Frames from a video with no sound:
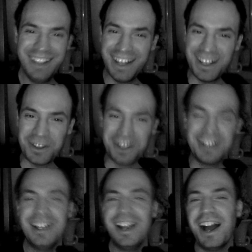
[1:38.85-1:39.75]
Anyway,
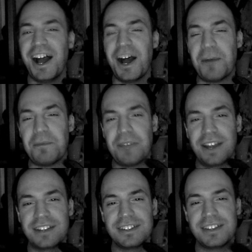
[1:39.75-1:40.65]

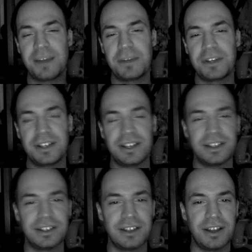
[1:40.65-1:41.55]
back to the topic at
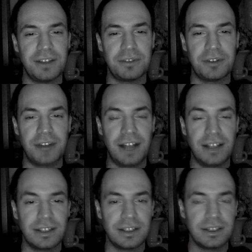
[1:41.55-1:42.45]
hand,
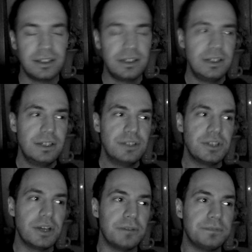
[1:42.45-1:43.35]
virality.
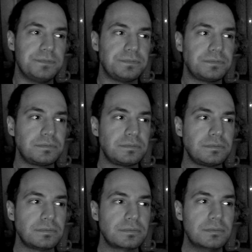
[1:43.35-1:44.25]
So,
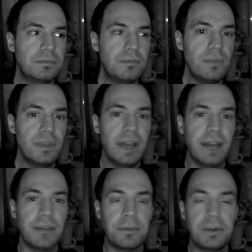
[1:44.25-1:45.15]

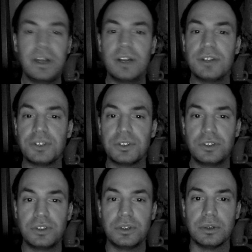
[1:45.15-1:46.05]
yeah, the precursor
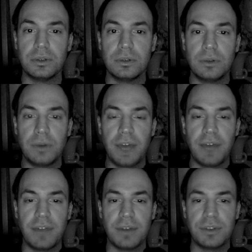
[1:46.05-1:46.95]
to what we
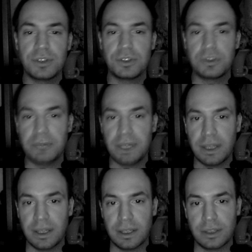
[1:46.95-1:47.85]
have now is social
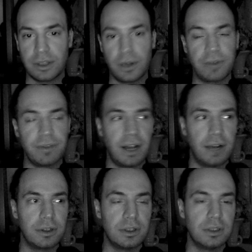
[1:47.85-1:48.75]
media and going
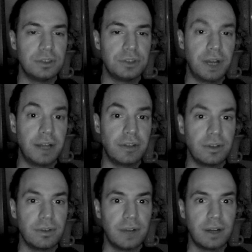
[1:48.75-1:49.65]
viral and trying to
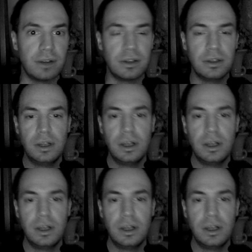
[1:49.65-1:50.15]
go viral,